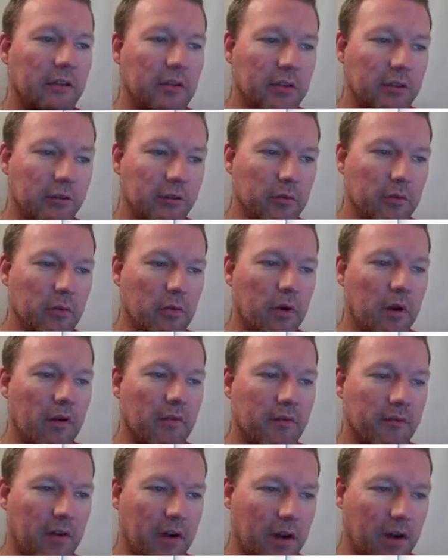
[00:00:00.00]
to
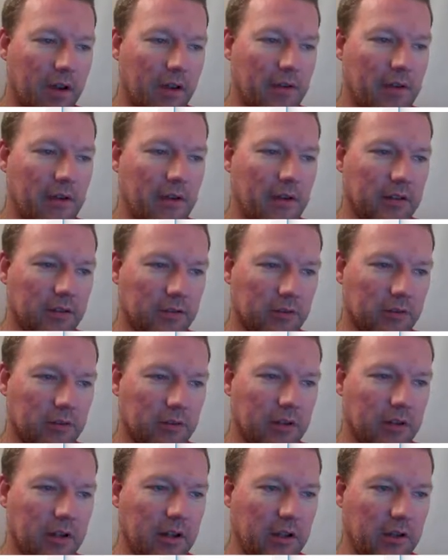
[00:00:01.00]
find and
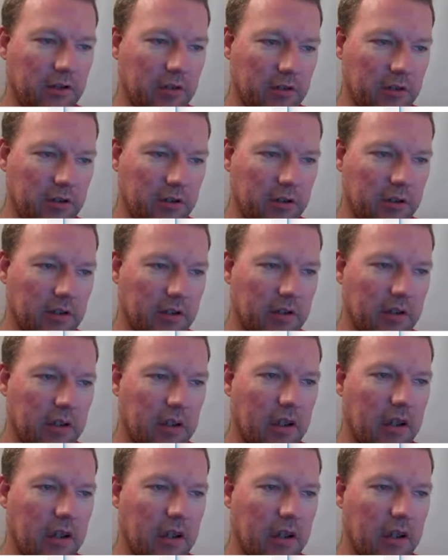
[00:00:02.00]
learn and look.